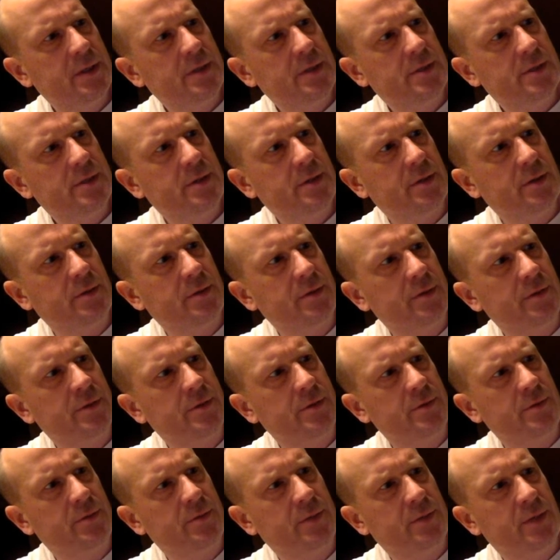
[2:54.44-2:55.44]
So this
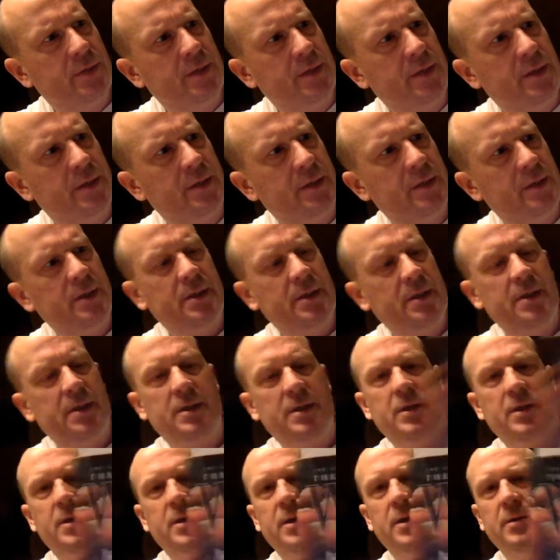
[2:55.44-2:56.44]
would be
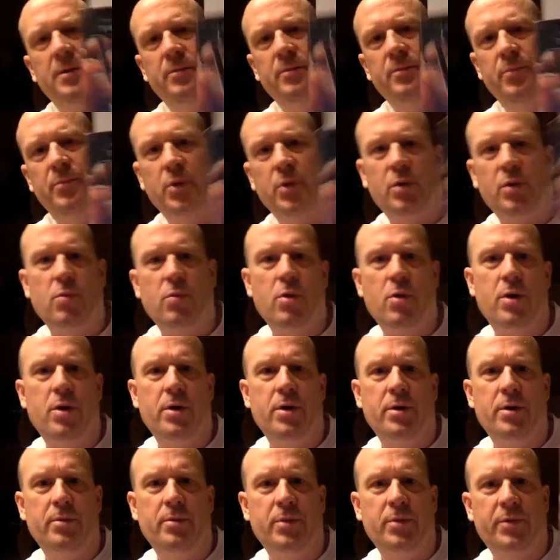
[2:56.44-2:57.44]
book
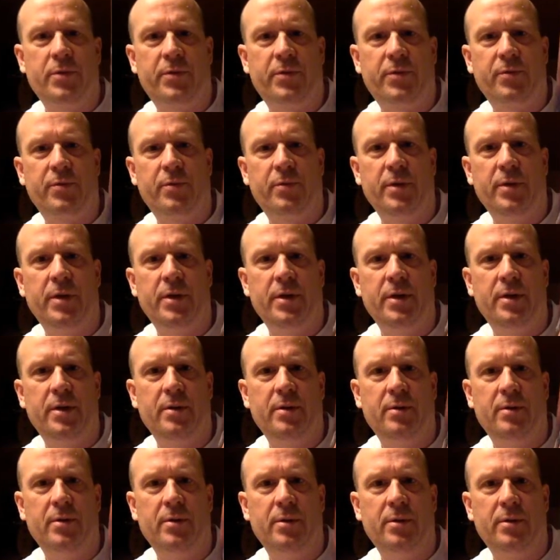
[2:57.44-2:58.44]
one or book three,
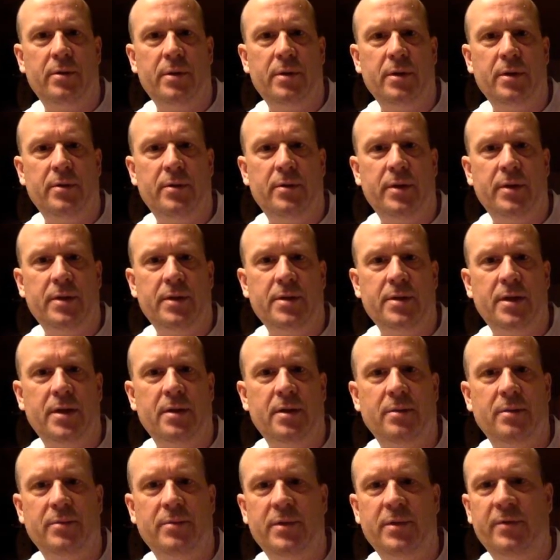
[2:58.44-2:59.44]
or they
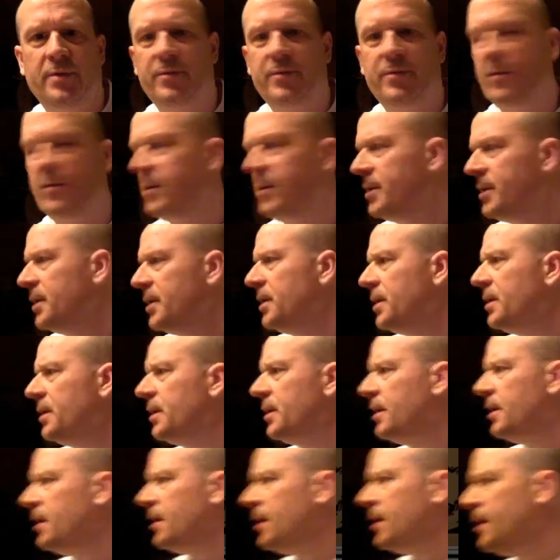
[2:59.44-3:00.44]
title them different.
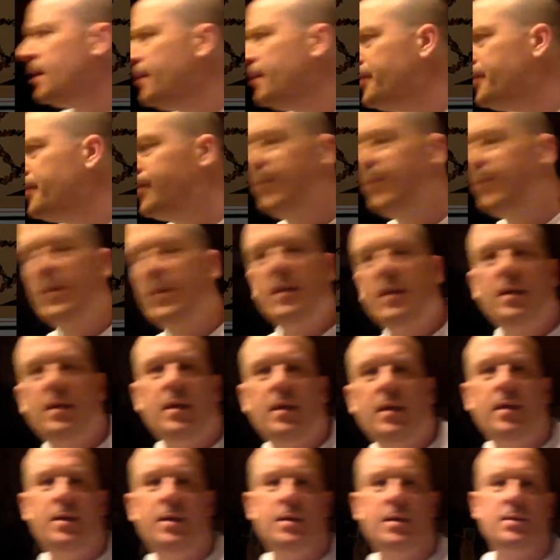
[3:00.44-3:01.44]
And
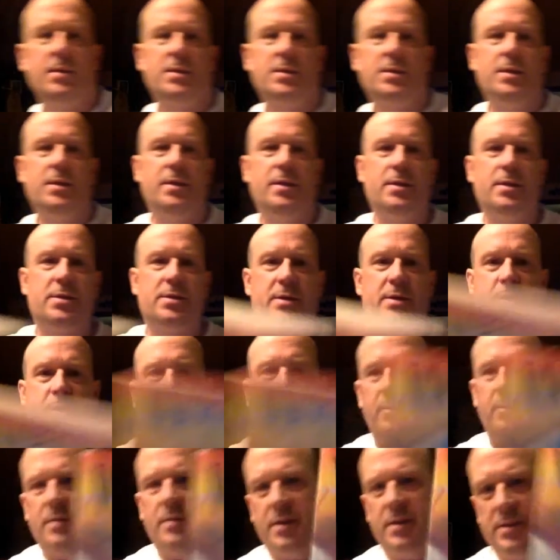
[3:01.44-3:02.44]
you can see this
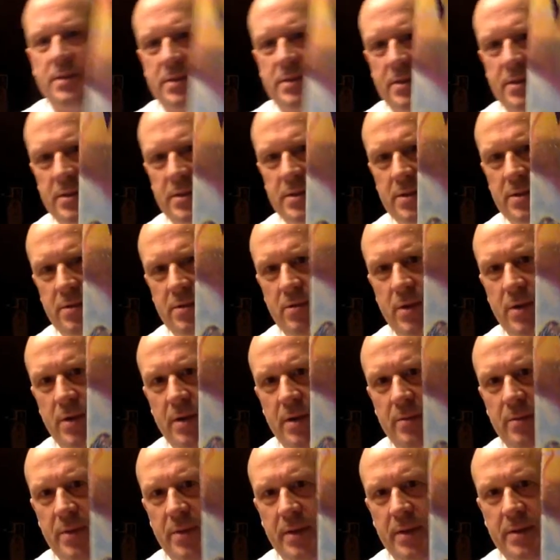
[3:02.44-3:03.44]
author does this
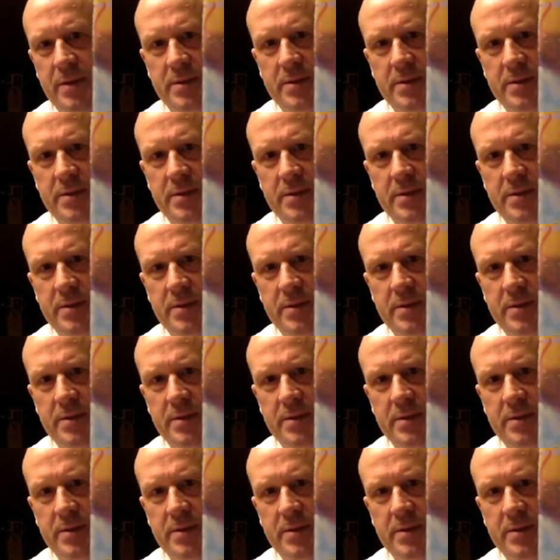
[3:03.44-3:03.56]
quite a bit.